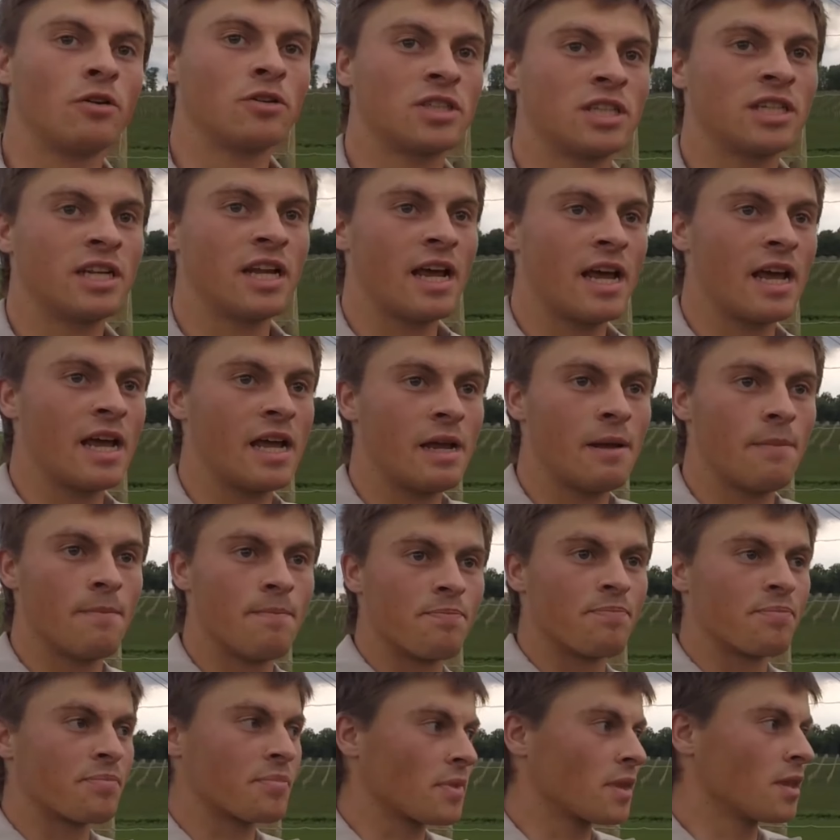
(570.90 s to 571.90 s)
today.
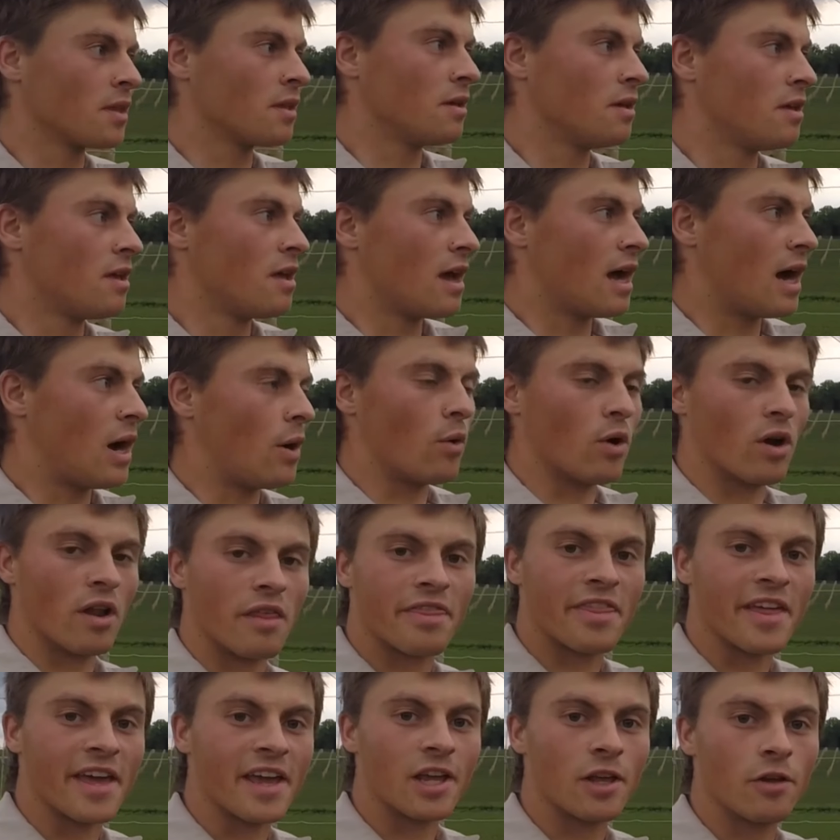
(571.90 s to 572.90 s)
I
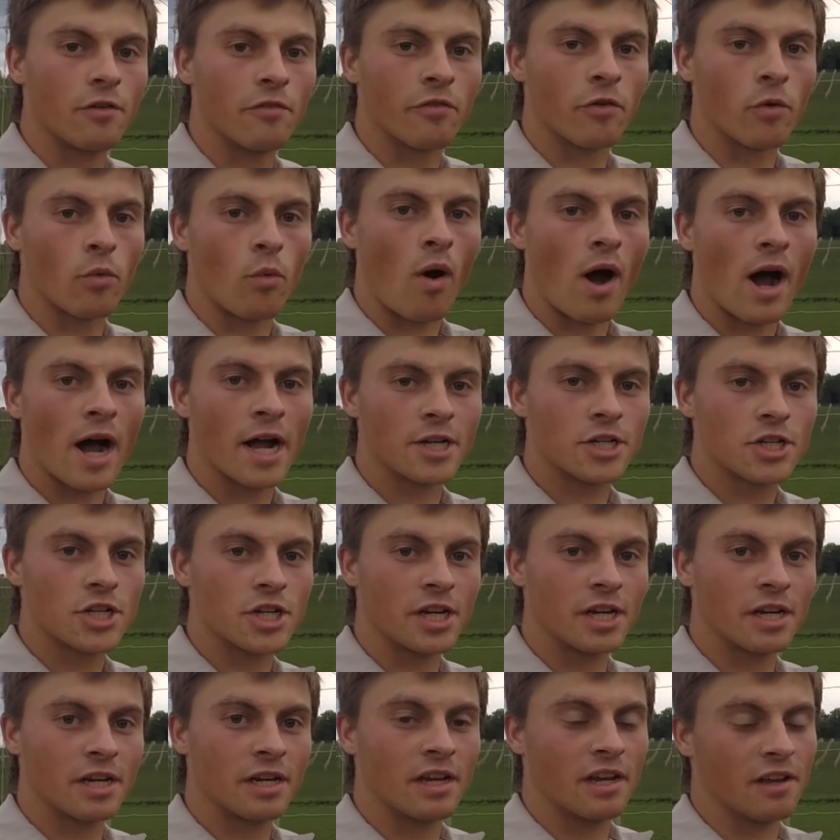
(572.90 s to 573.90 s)
want to thank you for
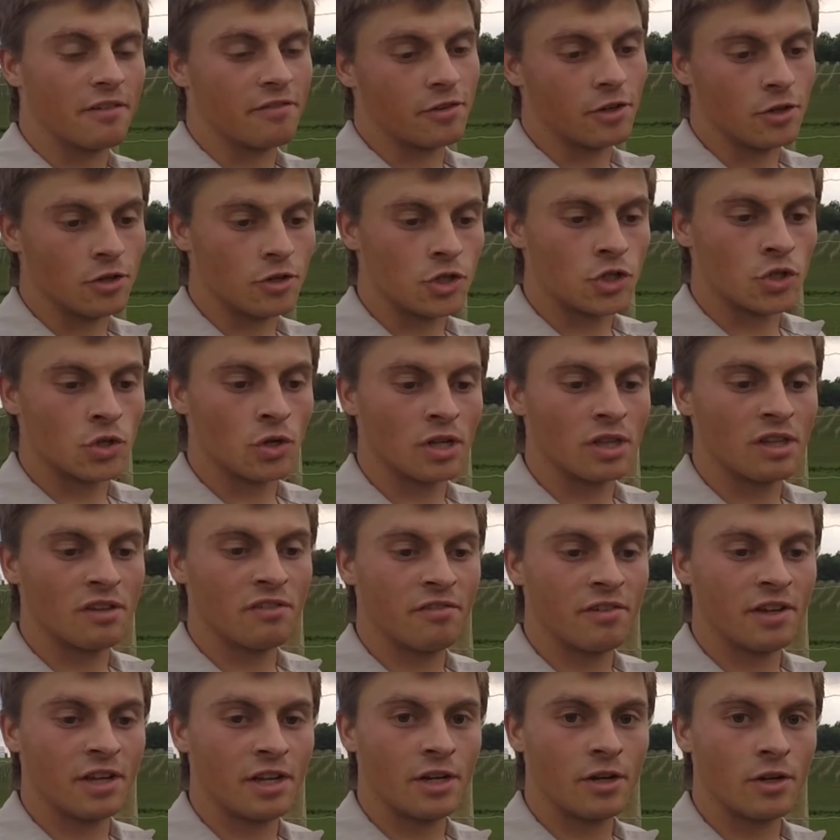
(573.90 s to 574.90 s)
watching. If you enjoyed the
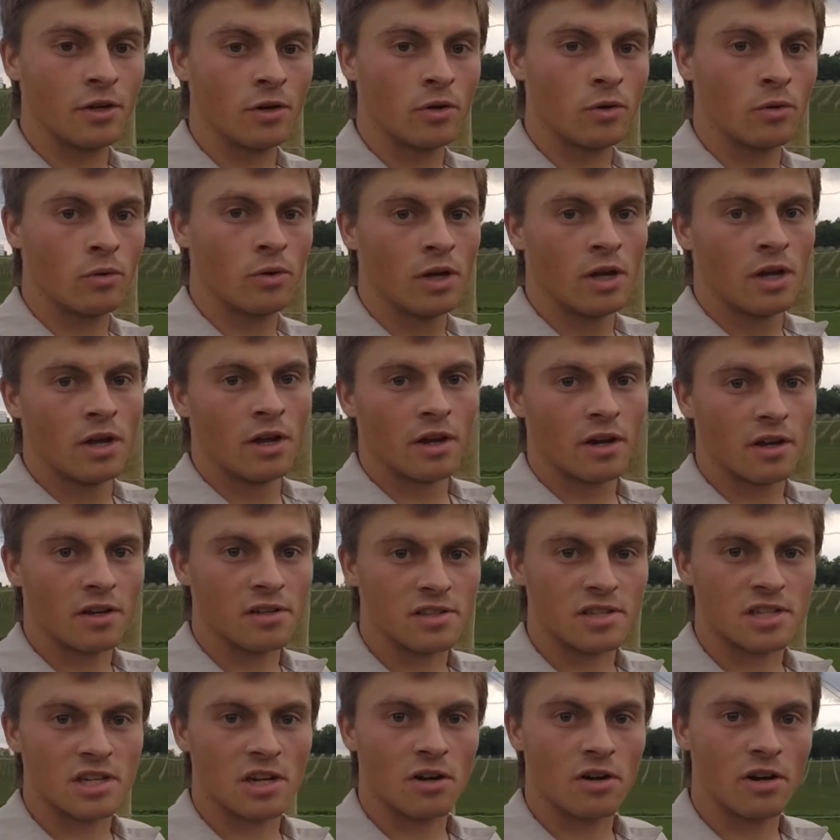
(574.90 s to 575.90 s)
video,
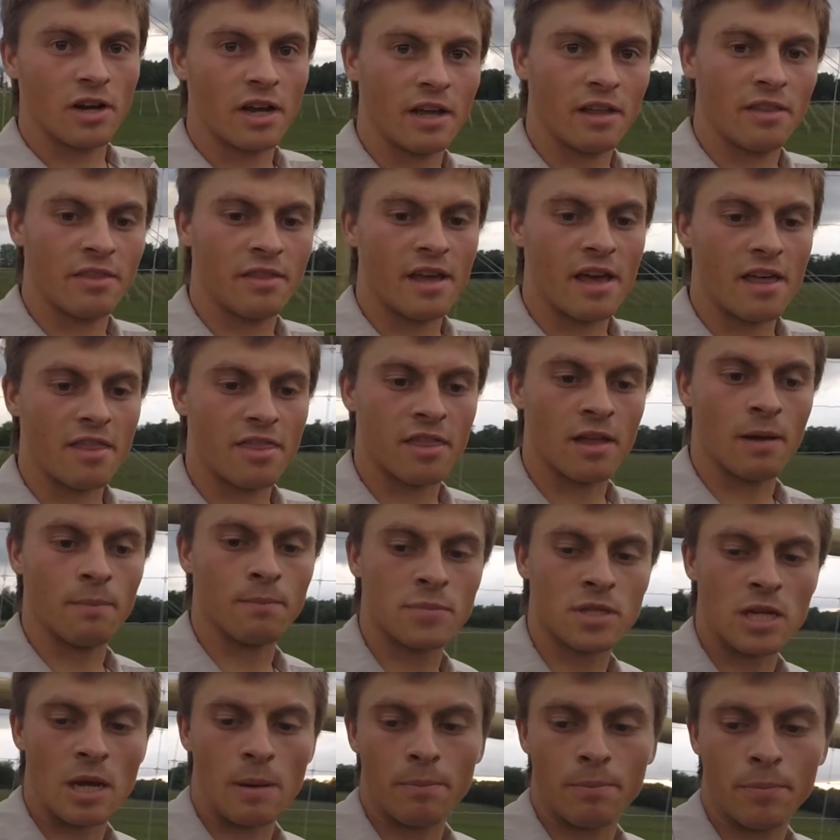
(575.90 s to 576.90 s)
consider hitting that
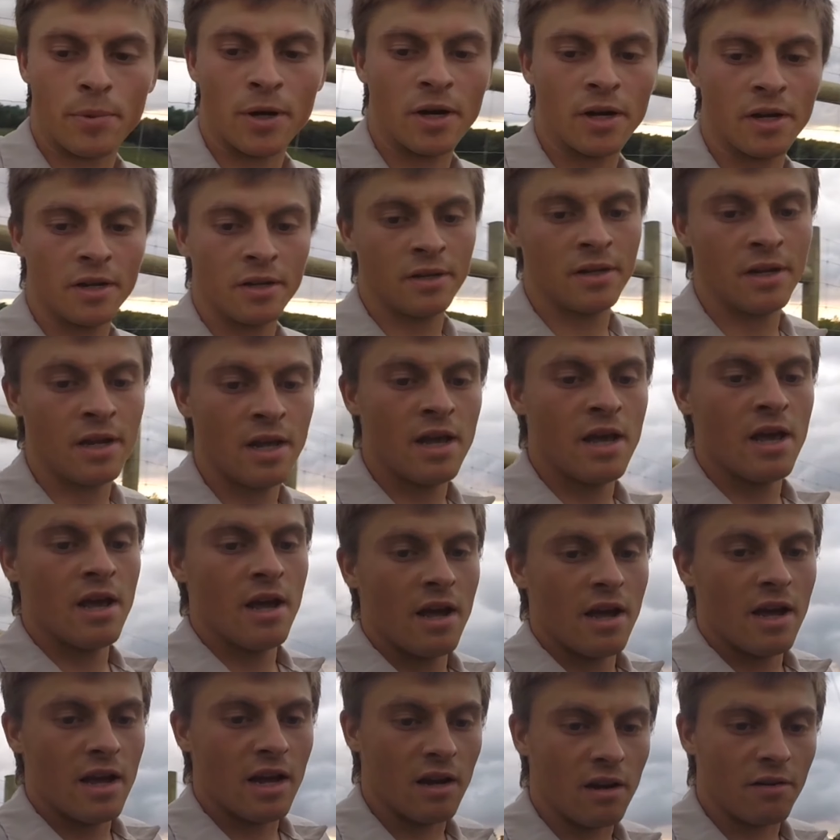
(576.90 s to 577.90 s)
thumbs up button,
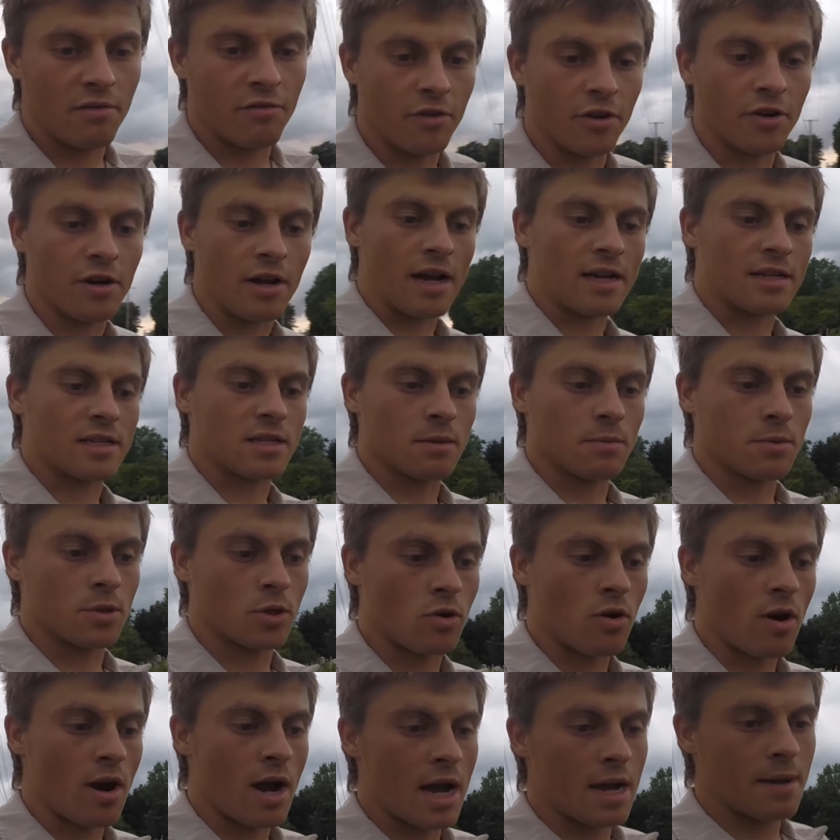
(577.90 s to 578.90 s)
and if you're not
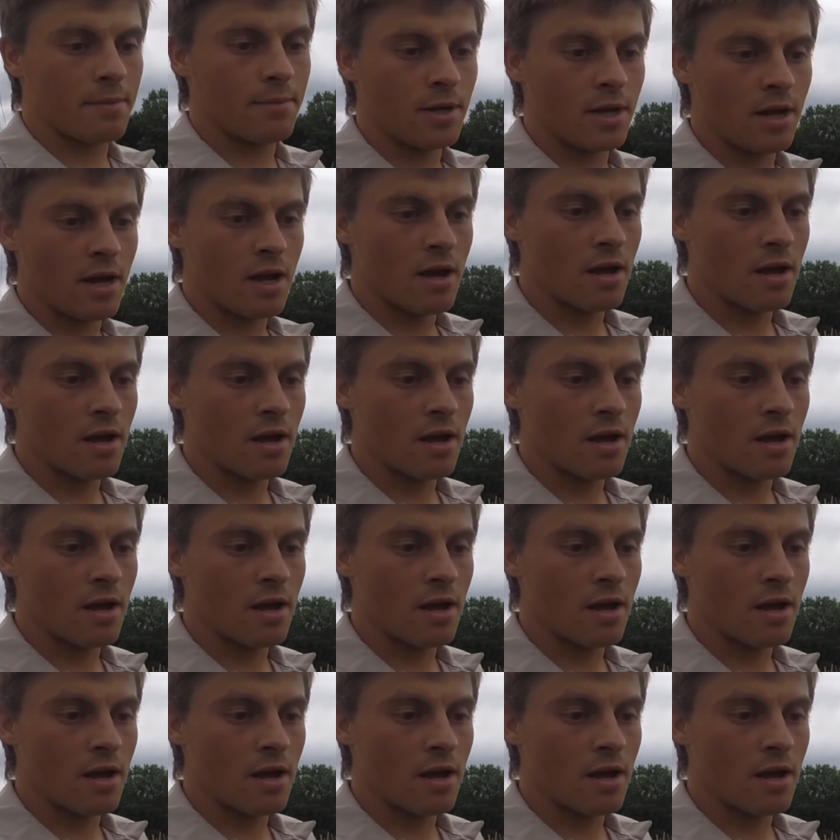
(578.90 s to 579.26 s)
subscribed,